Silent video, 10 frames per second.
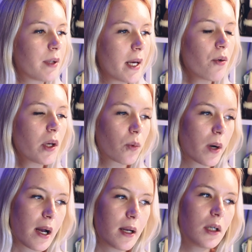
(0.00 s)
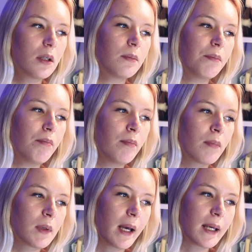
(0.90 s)
they require
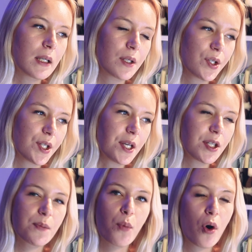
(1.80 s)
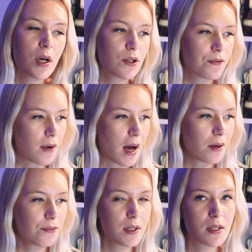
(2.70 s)
like
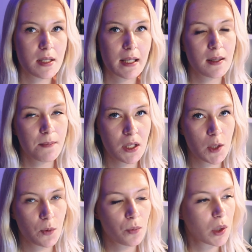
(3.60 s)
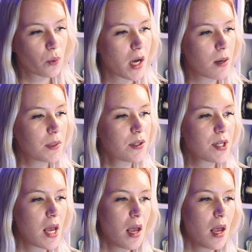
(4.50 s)
6.5, it's like the minimum requirement,